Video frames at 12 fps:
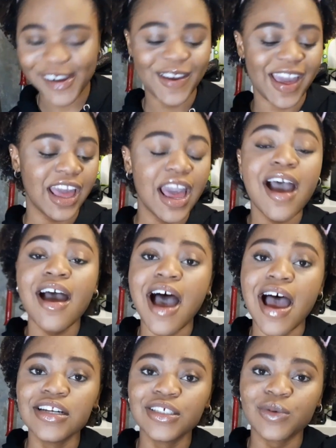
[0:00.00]
Okay,
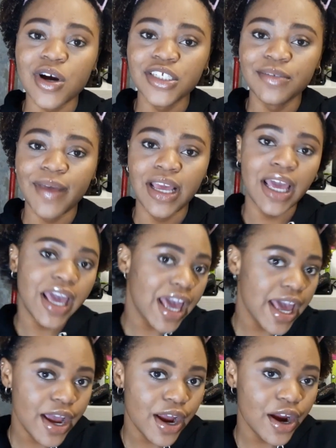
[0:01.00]
I just washed my
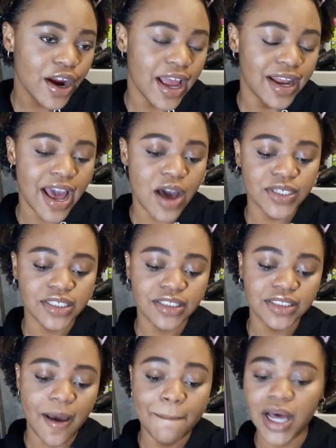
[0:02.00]
hair and I was just
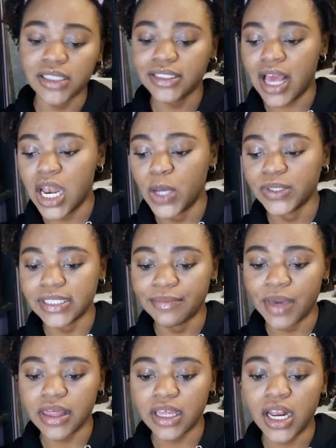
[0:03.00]
about to LOC
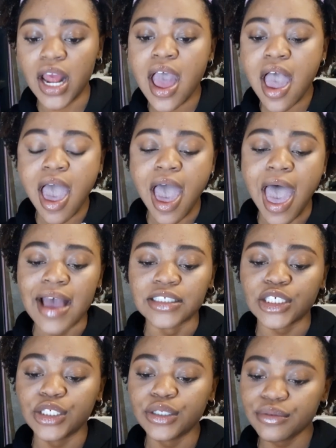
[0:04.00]
method as
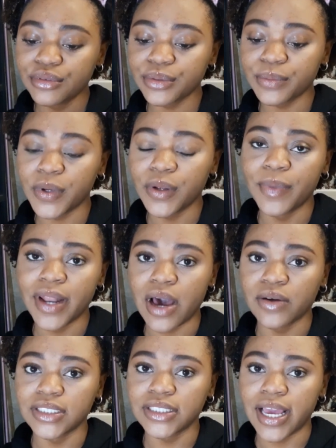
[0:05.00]
usual, but I
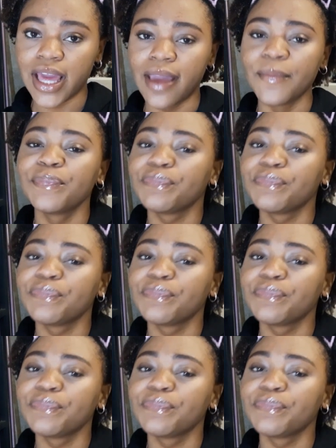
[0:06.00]
was just like, hey,